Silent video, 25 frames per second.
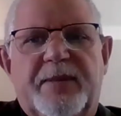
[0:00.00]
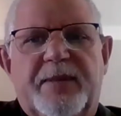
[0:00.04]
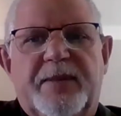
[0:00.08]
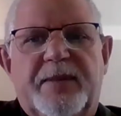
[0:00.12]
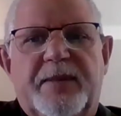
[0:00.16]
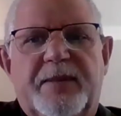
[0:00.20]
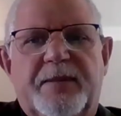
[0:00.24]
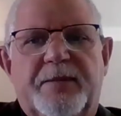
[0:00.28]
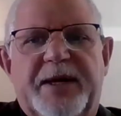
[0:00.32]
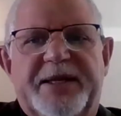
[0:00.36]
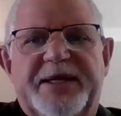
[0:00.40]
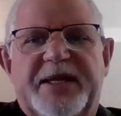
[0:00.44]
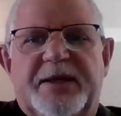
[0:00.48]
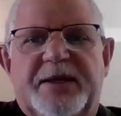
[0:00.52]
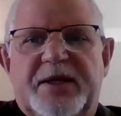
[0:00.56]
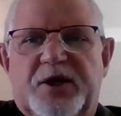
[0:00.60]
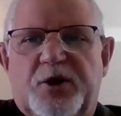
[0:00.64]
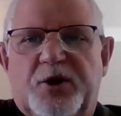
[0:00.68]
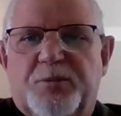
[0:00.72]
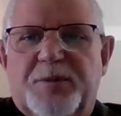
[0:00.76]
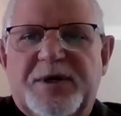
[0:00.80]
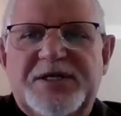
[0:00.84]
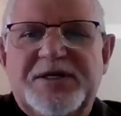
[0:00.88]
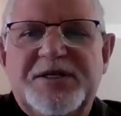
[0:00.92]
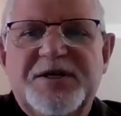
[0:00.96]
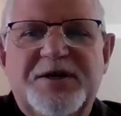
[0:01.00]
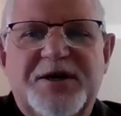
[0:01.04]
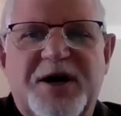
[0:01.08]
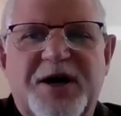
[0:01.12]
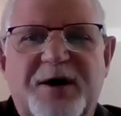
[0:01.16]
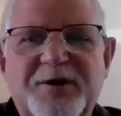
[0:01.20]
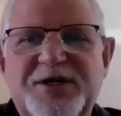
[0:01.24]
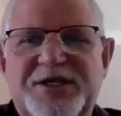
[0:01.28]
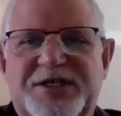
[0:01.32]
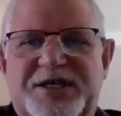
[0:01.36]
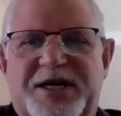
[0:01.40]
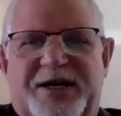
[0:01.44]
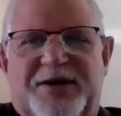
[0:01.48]
But you must
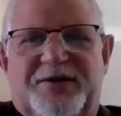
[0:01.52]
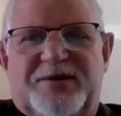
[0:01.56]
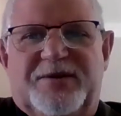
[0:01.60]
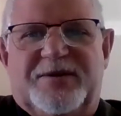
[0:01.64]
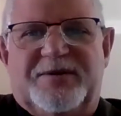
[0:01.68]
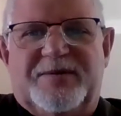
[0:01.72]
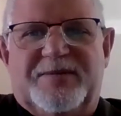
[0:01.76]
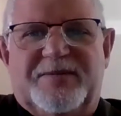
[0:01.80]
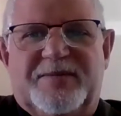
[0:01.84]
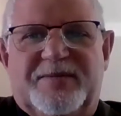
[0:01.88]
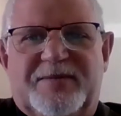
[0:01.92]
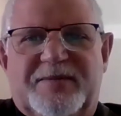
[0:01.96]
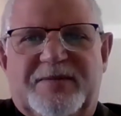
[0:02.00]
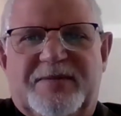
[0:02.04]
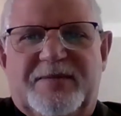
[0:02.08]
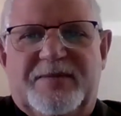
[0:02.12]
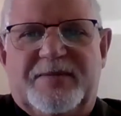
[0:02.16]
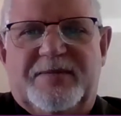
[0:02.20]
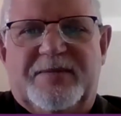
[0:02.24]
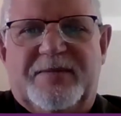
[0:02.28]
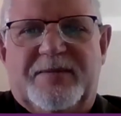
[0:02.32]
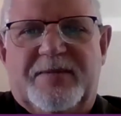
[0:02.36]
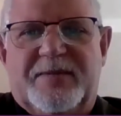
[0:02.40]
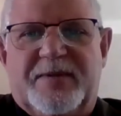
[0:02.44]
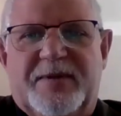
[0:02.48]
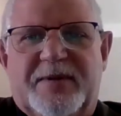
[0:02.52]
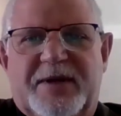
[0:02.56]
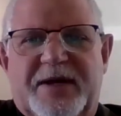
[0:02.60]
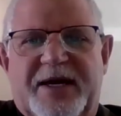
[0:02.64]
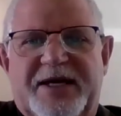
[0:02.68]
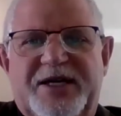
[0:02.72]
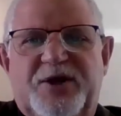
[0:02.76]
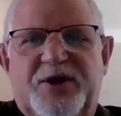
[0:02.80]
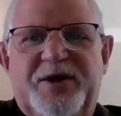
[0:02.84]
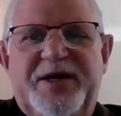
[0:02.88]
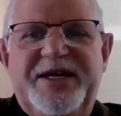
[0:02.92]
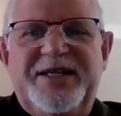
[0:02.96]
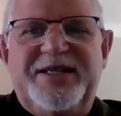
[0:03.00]
negotiate.
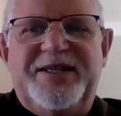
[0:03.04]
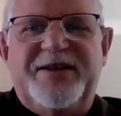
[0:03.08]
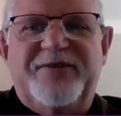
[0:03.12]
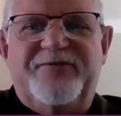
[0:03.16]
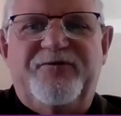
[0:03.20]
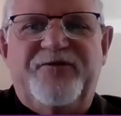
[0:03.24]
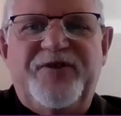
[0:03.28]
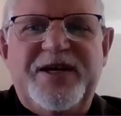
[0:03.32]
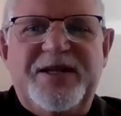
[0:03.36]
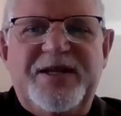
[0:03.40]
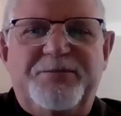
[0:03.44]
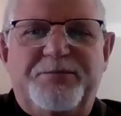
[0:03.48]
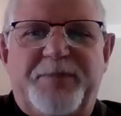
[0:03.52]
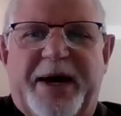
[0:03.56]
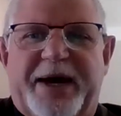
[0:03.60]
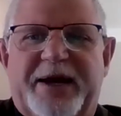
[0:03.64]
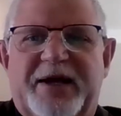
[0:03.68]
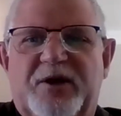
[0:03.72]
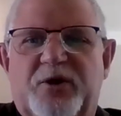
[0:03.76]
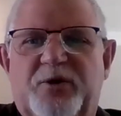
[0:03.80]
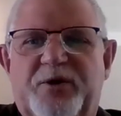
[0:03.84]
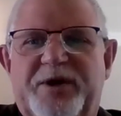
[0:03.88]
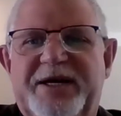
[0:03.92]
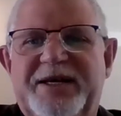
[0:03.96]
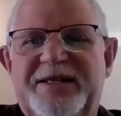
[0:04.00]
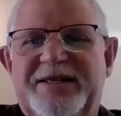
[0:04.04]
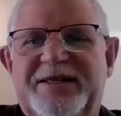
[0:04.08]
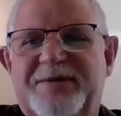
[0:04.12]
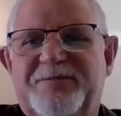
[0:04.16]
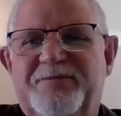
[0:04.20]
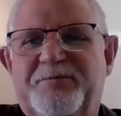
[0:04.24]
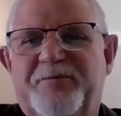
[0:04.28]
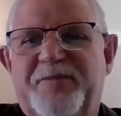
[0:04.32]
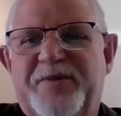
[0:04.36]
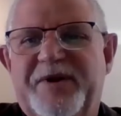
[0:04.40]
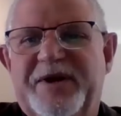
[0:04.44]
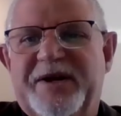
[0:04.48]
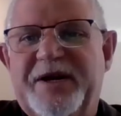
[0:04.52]
And you need the feedback, you need the
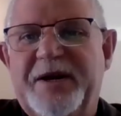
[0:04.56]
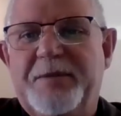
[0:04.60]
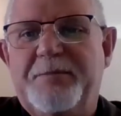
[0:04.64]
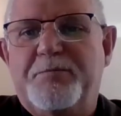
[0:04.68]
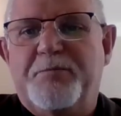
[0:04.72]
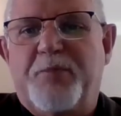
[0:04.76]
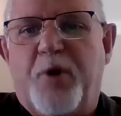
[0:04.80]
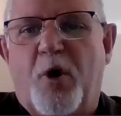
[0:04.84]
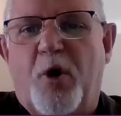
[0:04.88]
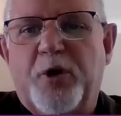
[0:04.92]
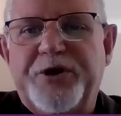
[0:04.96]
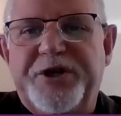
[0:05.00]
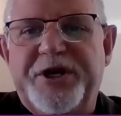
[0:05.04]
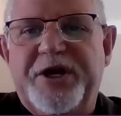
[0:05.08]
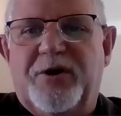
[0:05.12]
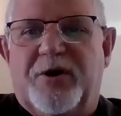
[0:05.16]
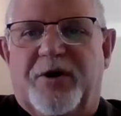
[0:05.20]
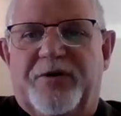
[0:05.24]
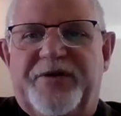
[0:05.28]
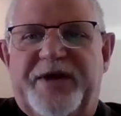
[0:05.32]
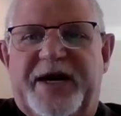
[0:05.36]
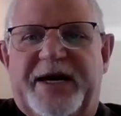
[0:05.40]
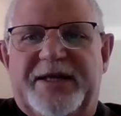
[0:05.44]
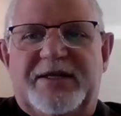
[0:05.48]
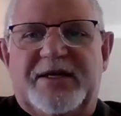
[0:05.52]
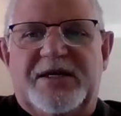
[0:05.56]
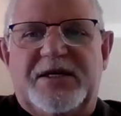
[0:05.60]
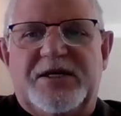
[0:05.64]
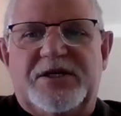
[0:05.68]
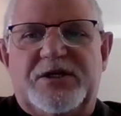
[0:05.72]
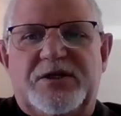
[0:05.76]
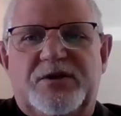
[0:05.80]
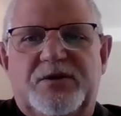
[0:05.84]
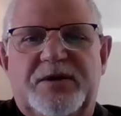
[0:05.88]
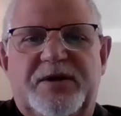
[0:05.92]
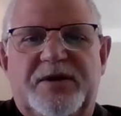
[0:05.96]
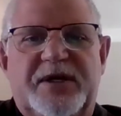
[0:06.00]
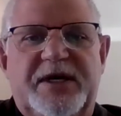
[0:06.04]
reporting on that
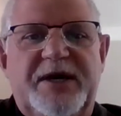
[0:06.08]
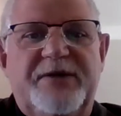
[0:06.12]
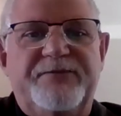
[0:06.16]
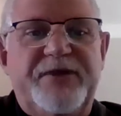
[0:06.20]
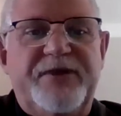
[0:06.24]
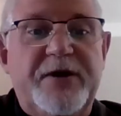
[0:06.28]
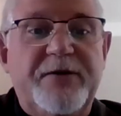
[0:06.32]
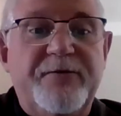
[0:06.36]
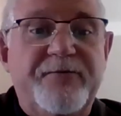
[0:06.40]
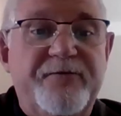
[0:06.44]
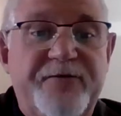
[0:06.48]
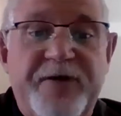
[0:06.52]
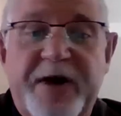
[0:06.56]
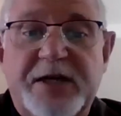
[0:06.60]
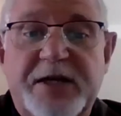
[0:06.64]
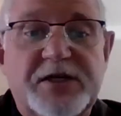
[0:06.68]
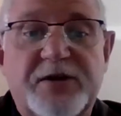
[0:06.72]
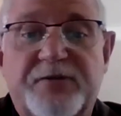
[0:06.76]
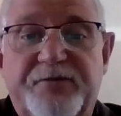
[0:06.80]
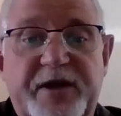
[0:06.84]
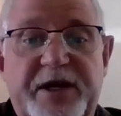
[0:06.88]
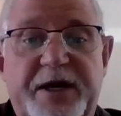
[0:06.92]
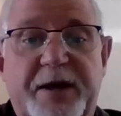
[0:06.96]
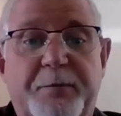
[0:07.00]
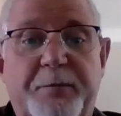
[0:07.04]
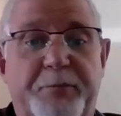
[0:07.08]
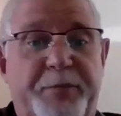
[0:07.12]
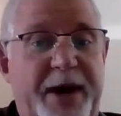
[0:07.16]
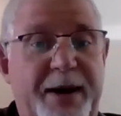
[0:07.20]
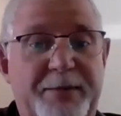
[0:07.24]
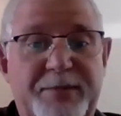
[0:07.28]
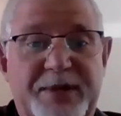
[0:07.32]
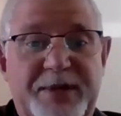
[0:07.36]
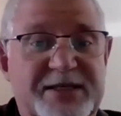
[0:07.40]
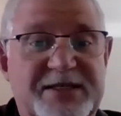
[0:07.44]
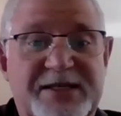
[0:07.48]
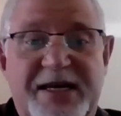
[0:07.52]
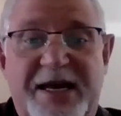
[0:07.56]
issue. If the effects of the
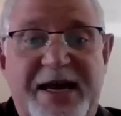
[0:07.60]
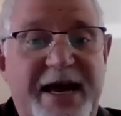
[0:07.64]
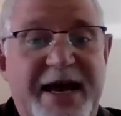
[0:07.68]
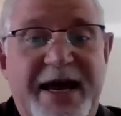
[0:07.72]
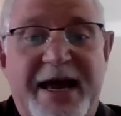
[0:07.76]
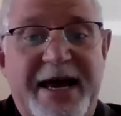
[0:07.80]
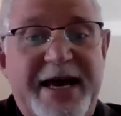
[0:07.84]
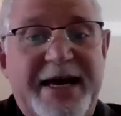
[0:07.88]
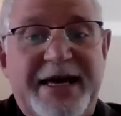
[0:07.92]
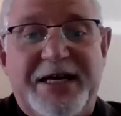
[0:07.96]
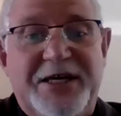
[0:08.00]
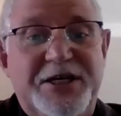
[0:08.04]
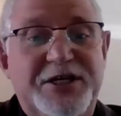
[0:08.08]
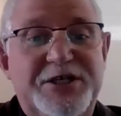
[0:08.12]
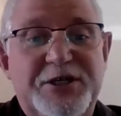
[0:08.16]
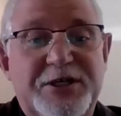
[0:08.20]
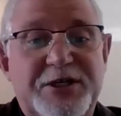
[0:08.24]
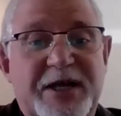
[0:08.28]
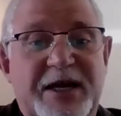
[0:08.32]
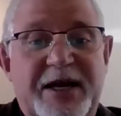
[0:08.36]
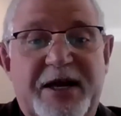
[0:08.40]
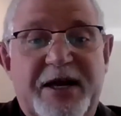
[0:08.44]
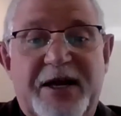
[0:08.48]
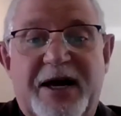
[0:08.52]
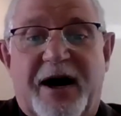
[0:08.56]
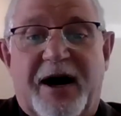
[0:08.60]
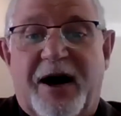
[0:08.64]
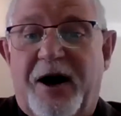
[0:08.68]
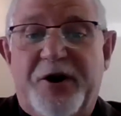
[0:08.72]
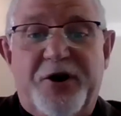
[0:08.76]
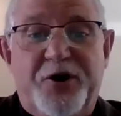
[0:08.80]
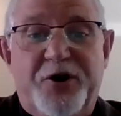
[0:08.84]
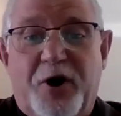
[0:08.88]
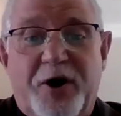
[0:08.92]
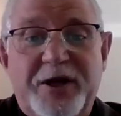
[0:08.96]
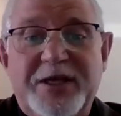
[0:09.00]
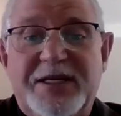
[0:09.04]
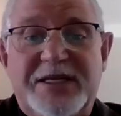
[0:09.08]
impairment are
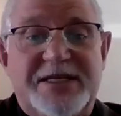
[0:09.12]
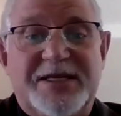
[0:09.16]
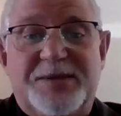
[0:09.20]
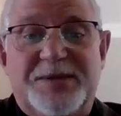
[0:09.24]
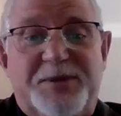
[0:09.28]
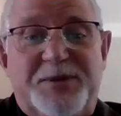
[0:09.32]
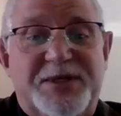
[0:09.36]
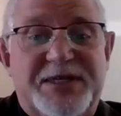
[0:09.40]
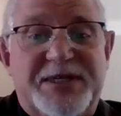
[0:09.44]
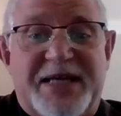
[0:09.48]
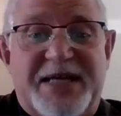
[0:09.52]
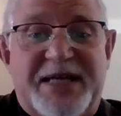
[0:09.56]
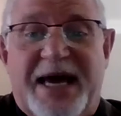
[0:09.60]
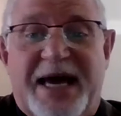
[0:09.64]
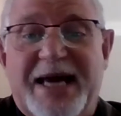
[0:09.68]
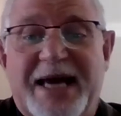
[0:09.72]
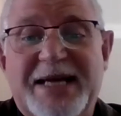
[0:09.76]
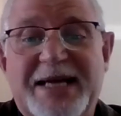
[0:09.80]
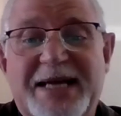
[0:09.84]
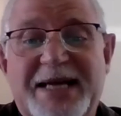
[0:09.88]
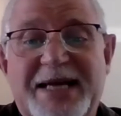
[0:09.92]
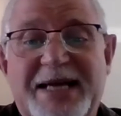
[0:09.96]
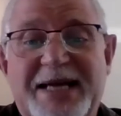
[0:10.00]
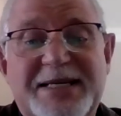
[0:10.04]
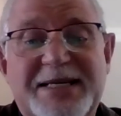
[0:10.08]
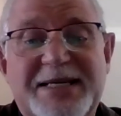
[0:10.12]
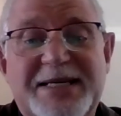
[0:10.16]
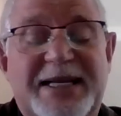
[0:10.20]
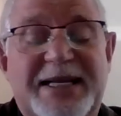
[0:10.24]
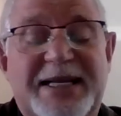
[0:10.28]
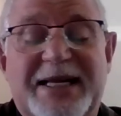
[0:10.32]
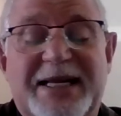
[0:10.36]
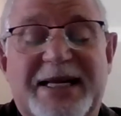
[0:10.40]
not substantially limiting,